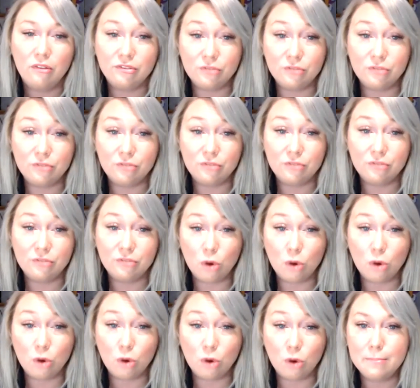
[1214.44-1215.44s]
Four,
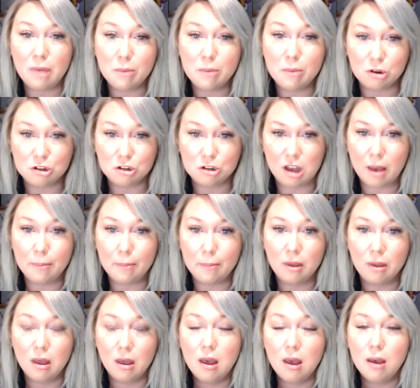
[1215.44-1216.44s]
membership,
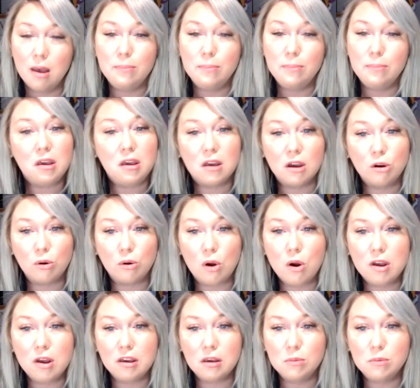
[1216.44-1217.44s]
being a
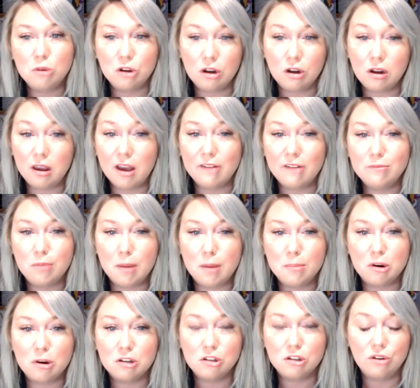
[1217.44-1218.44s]
growing community of
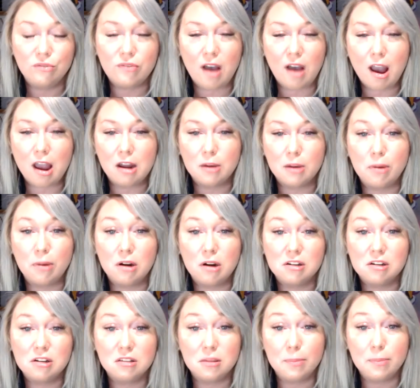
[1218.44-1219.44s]
members who find
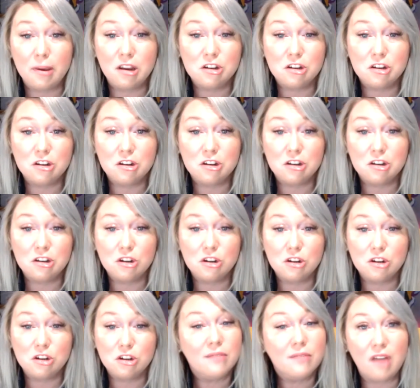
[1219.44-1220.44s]
participation
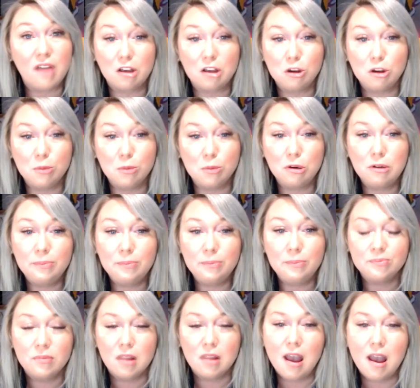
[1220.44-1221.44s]
relevant and valuable.
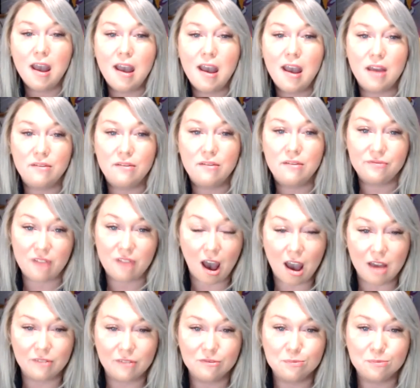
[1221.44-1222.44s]
And
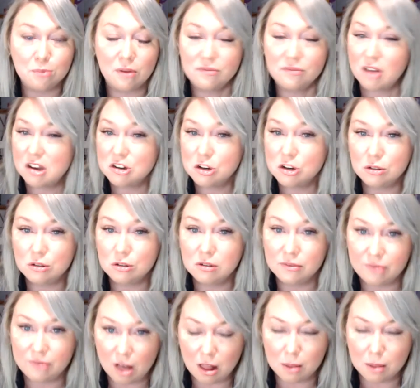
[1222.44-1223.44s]
five, professional
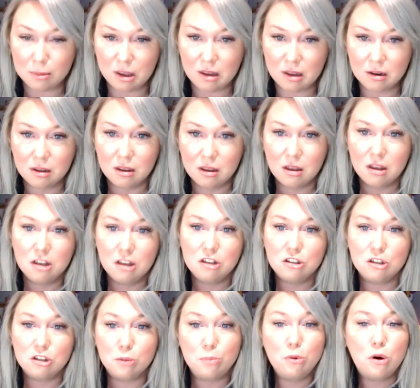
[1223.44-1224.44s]
development,
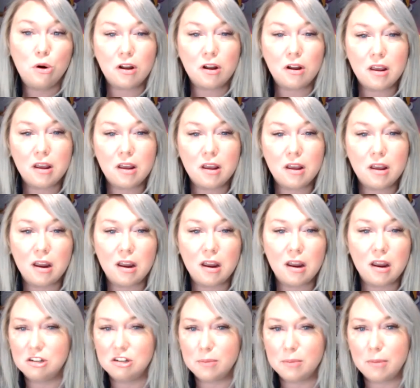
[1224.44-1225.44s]
supporting and
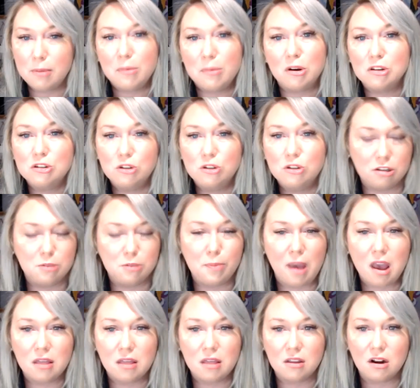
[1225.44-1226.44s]
encouraging members to
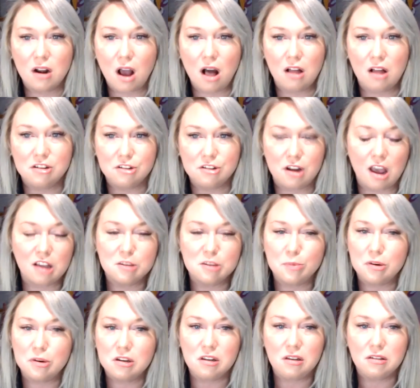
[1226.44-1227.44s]
expand their knowledge and
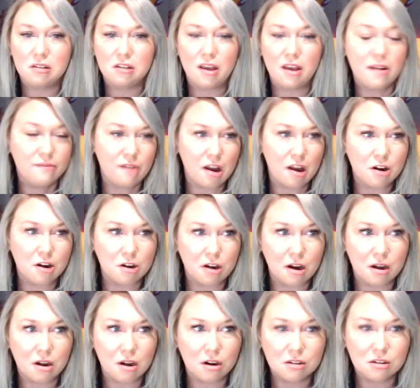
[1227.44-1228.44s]
expertise in
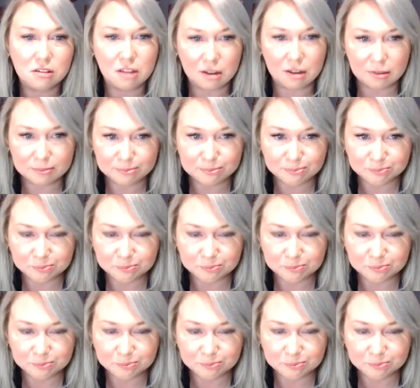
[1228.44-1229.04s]
veterinary nursing.